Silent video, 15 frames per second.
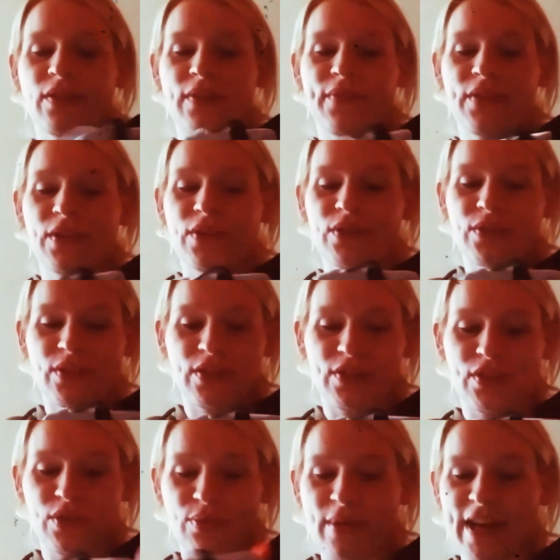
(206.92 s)
if you're going to do this,
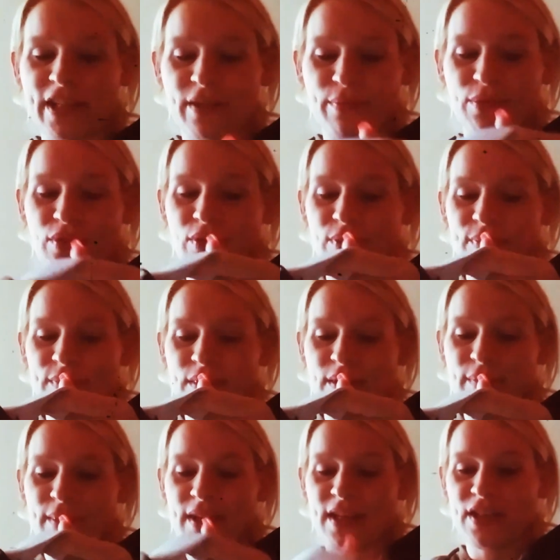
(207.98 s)
use washable, it'd
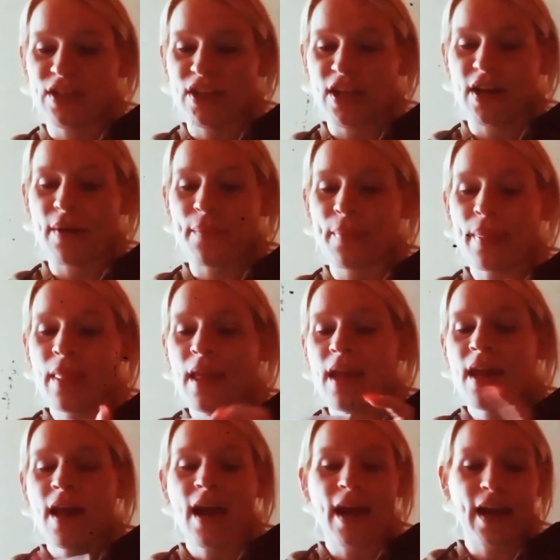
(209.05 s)
be easier.
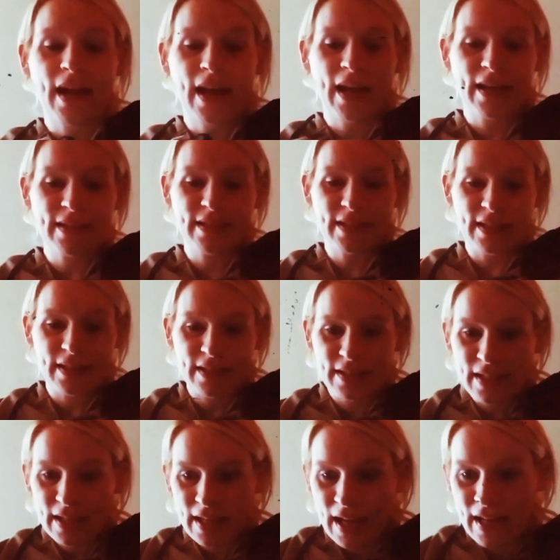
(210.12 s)
I hand stitched
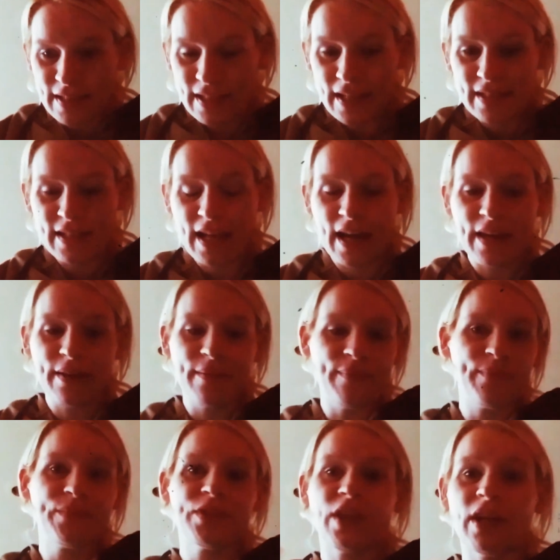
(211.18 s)
it, as I said.
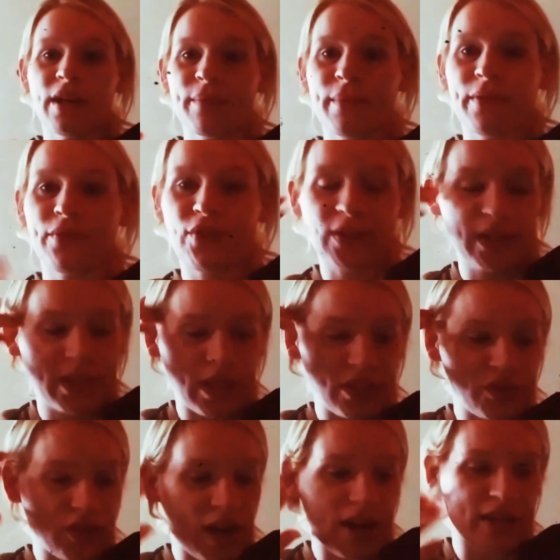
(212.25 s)
Sorry, my voice sounds
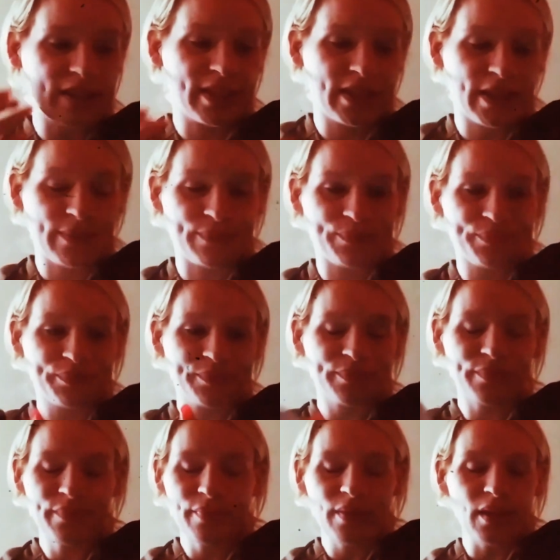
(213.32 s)
crackly.
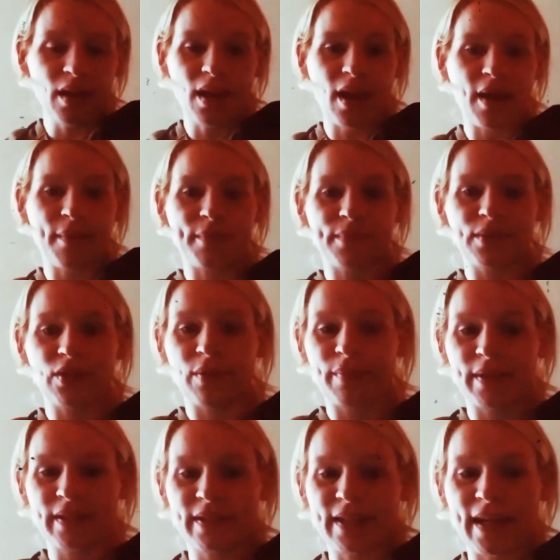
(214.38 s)
I'm a little
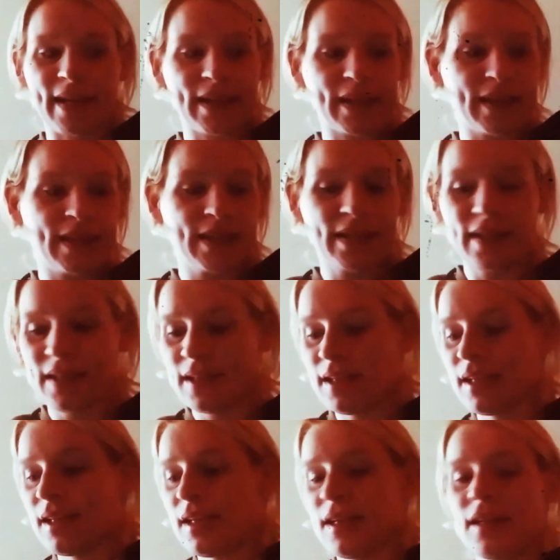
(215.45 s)
bit sick.
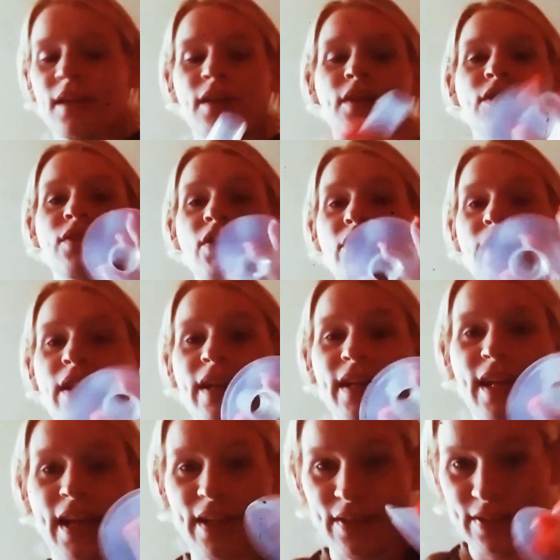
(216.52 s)
So then
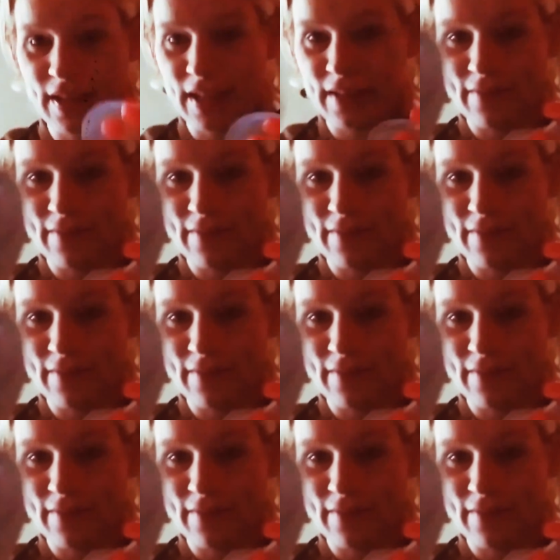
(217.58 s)
again, you take the